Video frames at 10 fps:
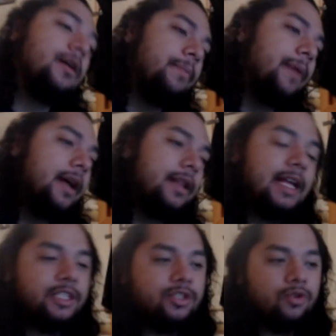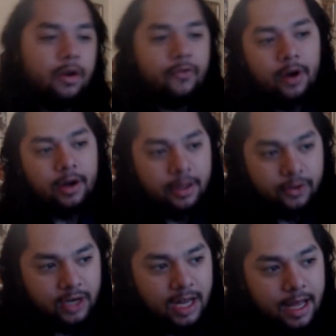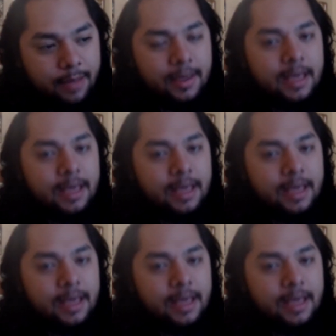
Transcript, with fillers: But that's a story for another time.